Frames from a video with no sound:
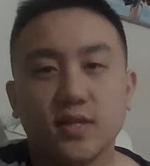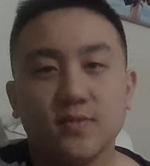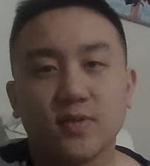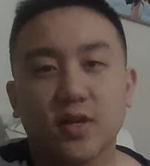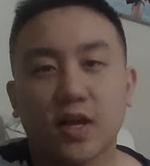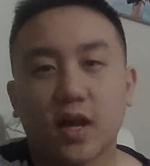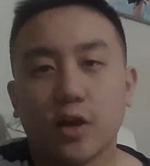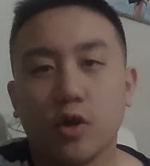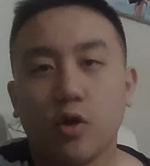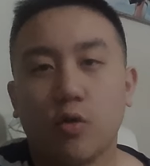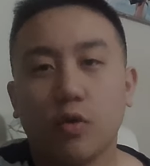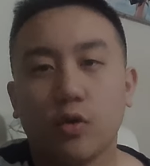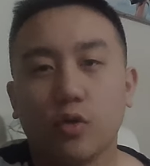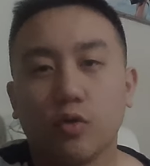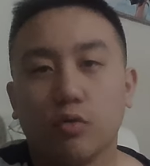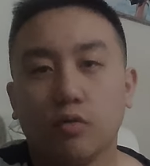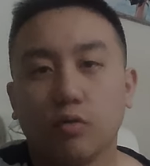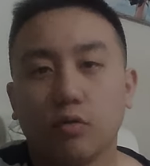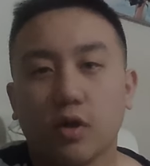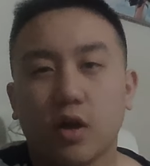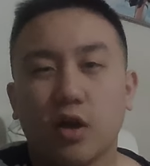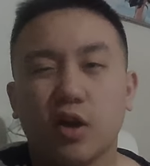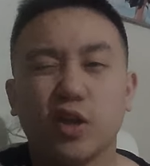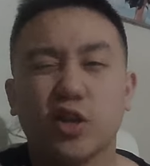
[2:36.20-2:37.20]
I know it
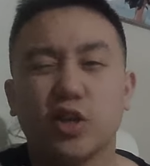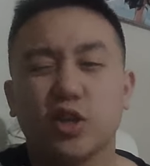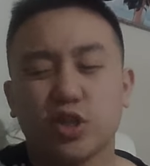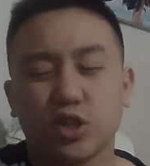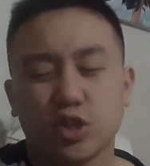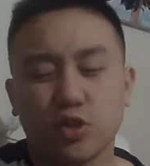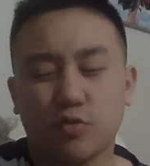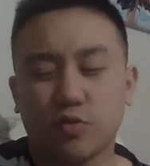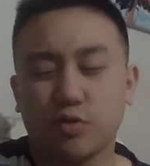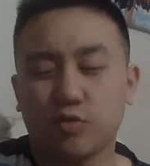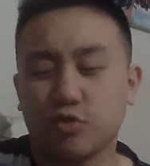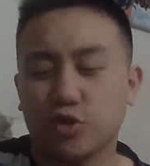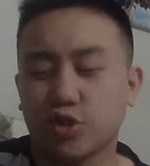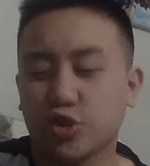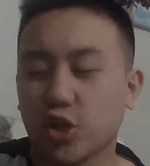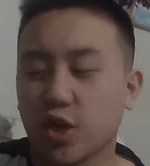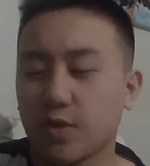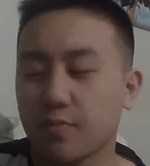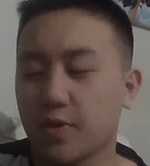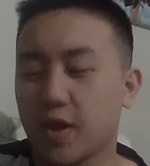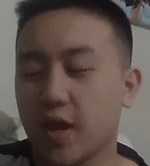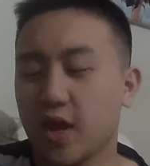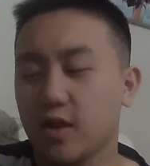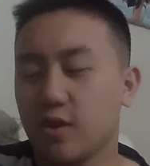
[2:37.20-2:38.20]
all. Oh, you just know it all. Shut
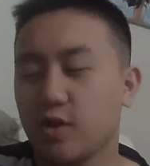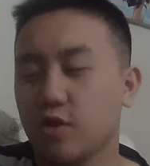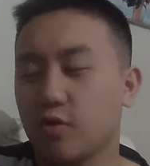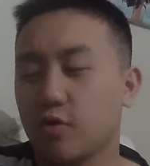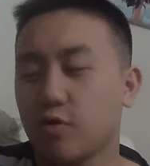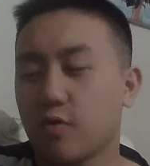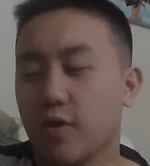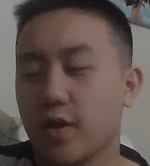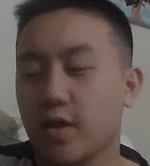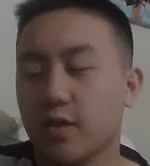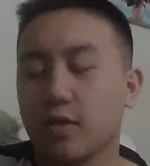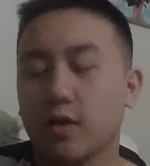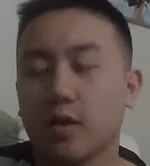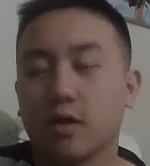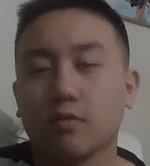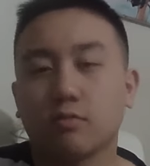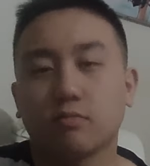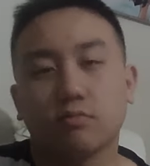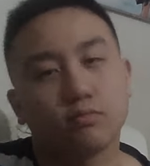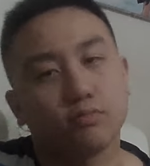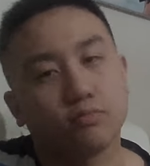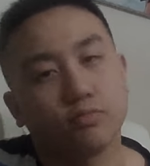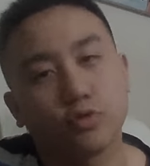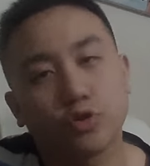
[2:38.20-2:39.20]
up, kid. You don't know anything.
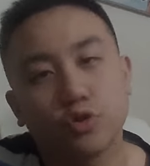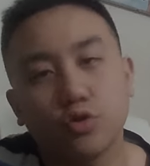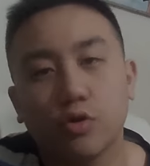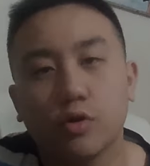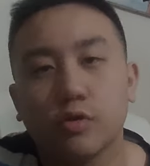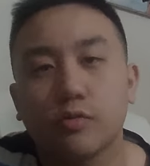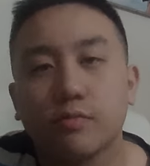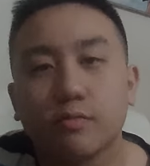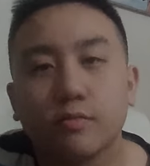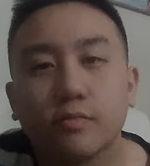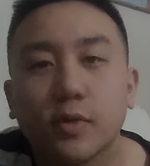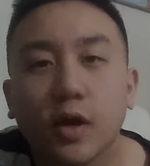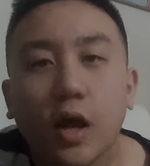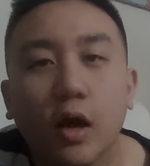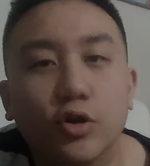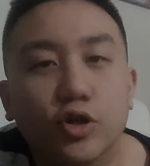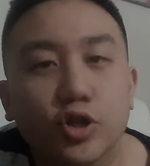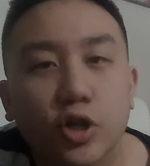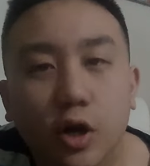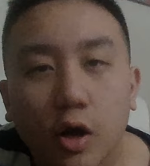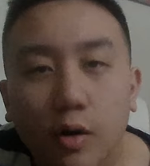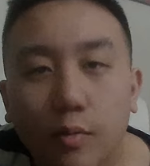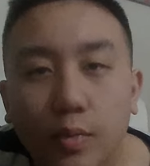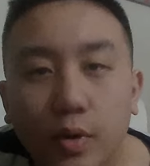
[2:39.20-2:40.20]
Sure, I'll
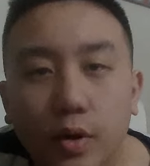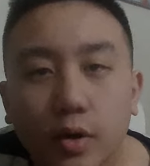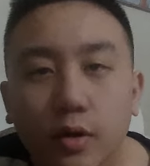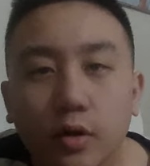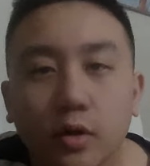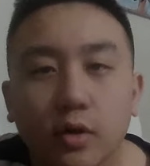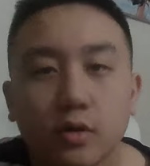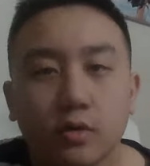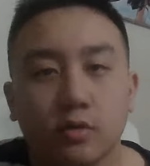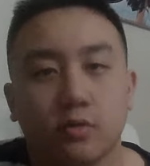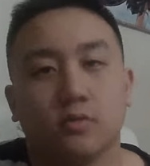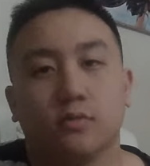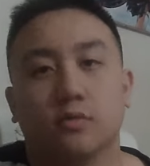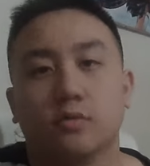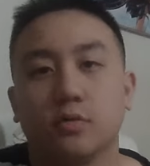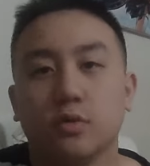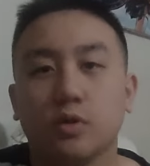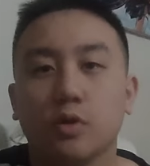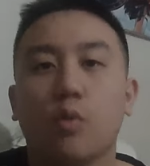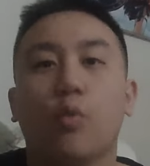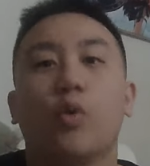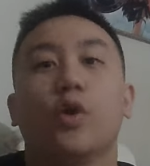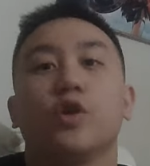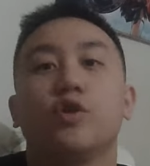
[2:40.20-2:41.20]
shut up.
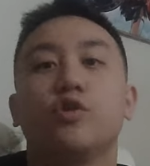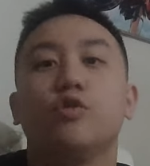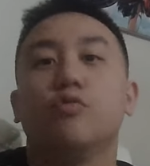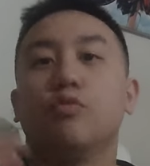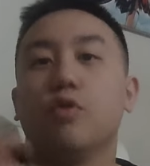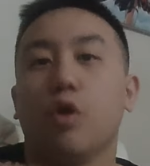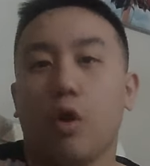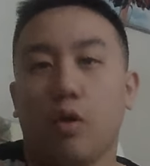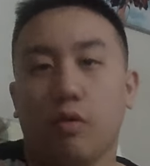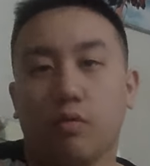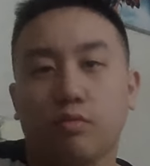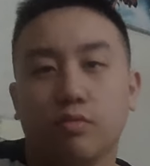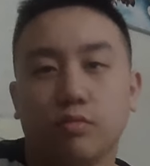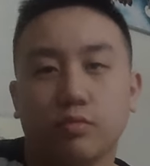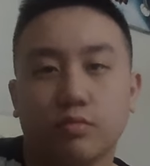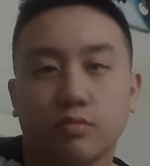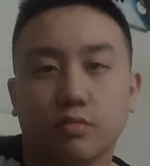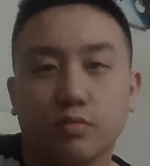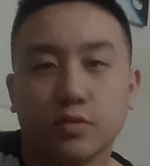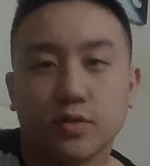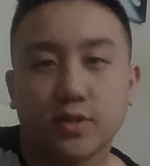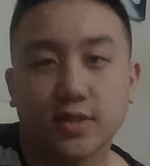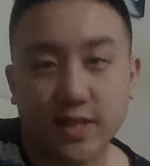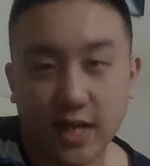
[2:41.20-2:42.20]
What do you know?
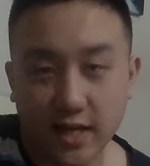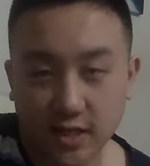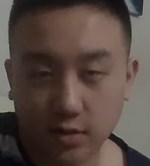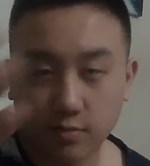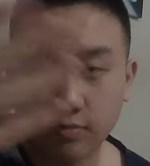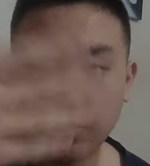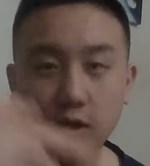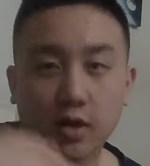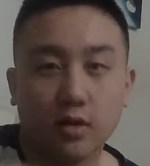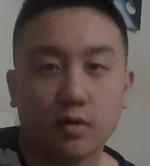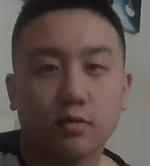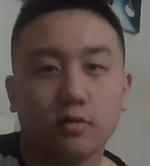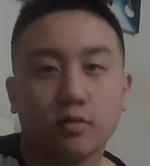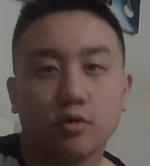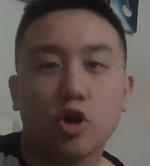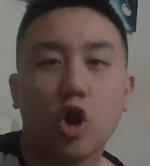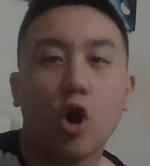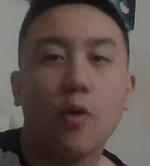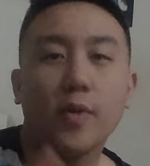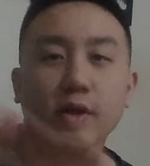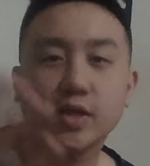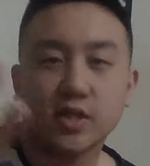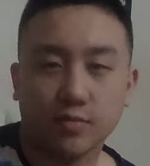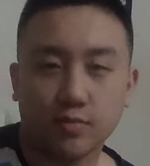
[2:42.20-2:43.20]
Say something.
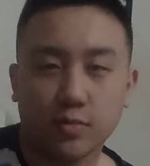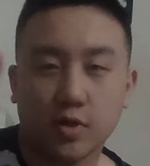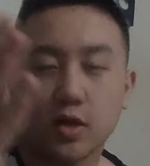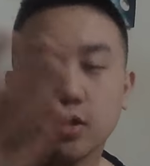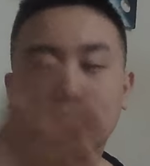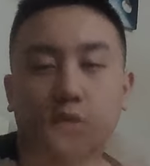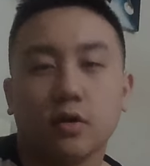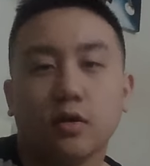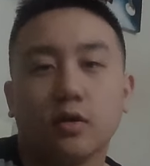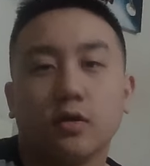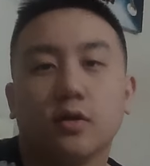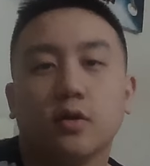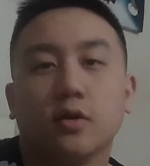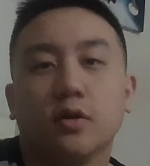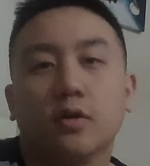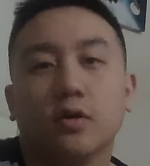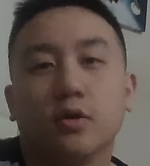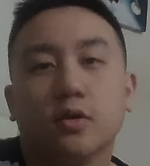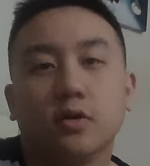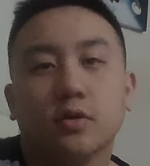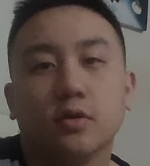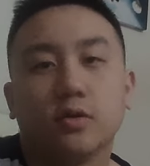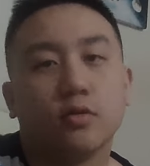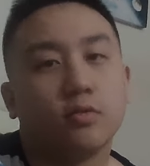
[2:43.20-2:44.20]
Comment something.
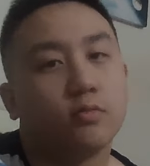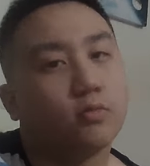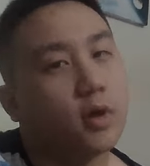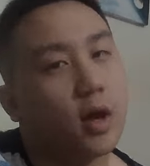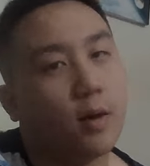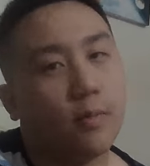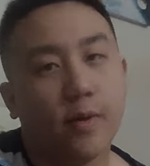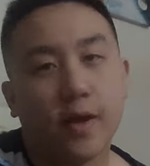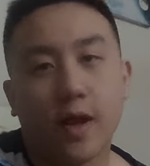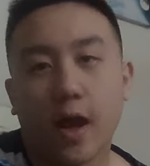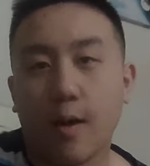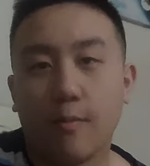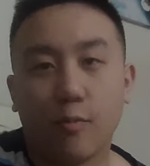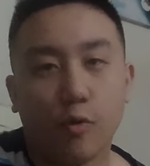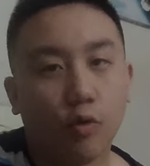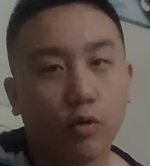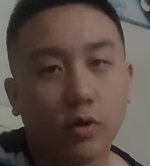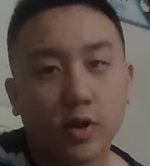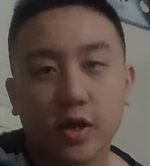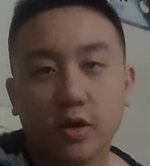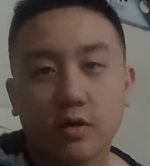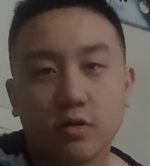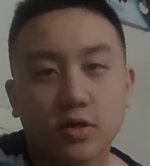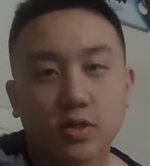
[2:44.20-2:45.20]
I'm all
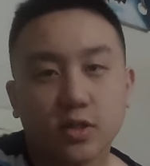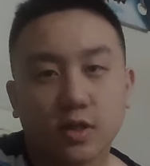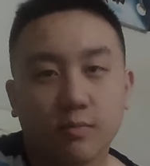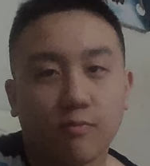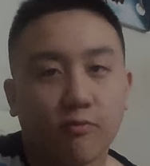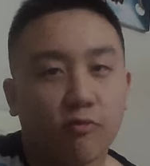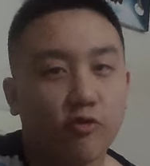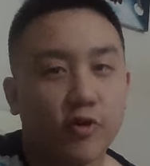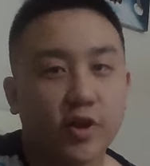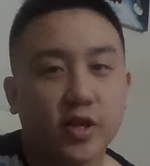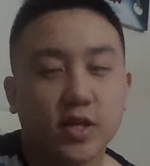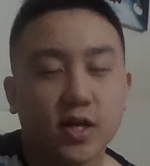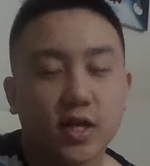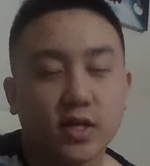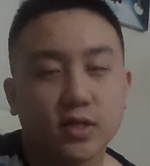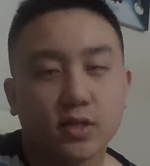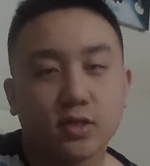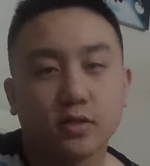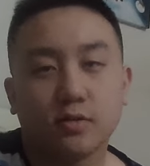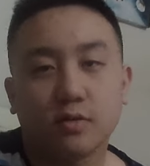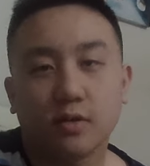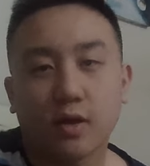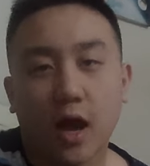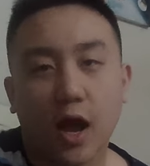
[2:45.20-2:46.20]
ears. I'm free to
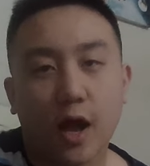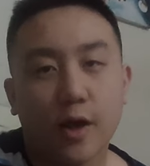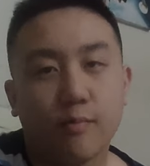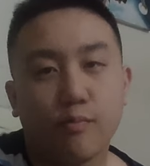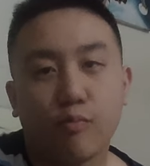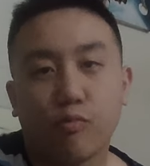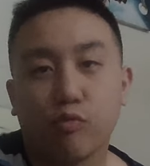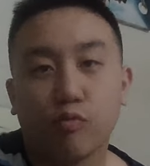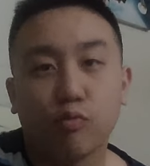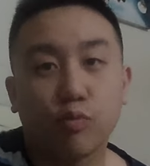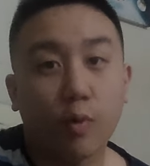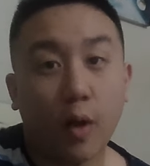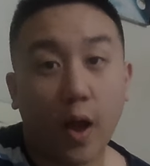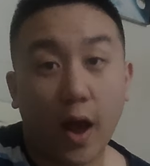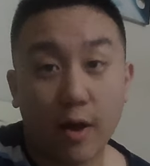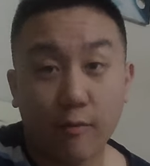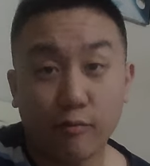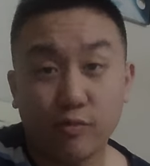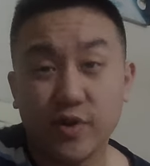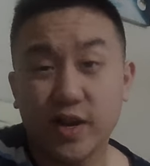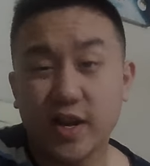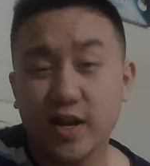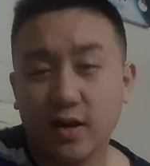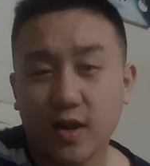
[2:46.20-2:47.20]
listen. I
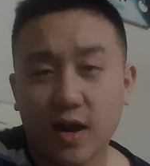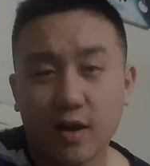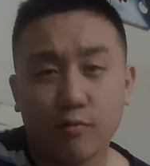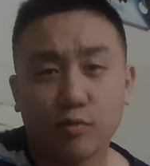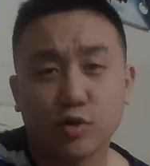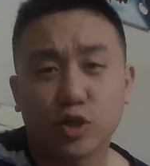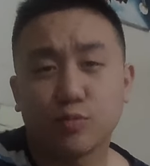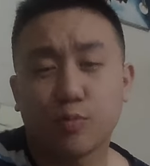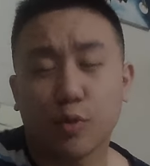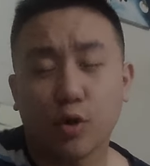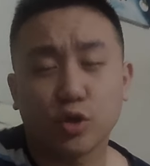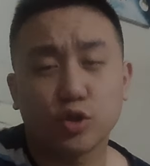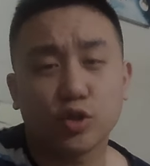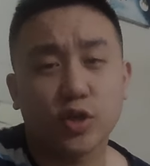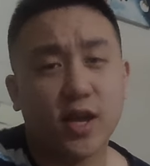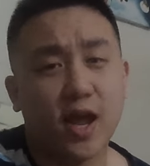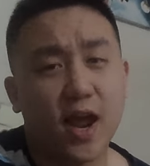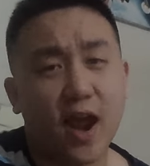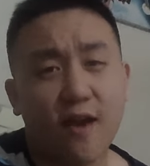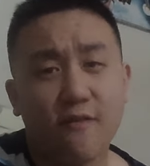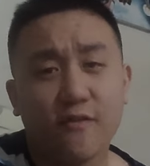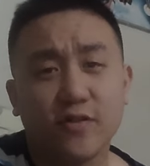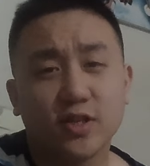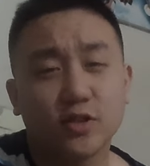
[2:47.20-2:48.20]
read and respond to
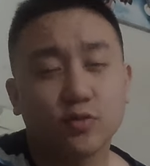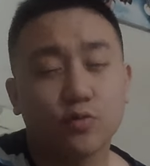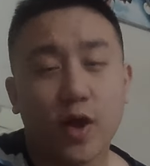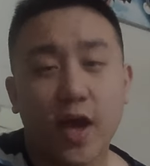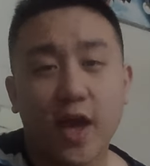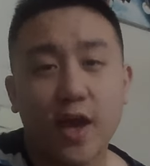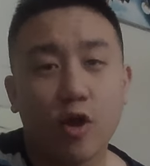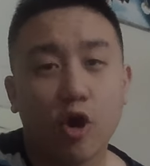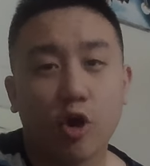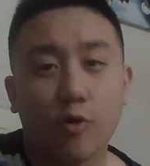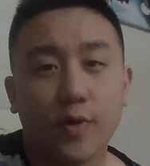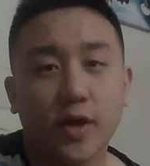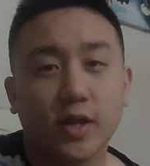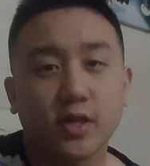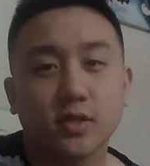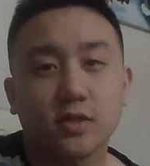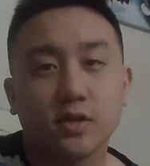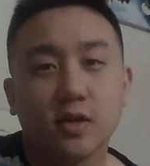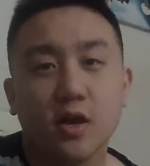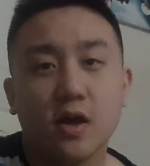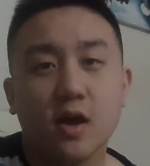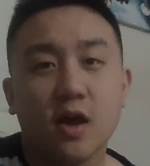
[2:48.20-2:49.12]
every single hate comment.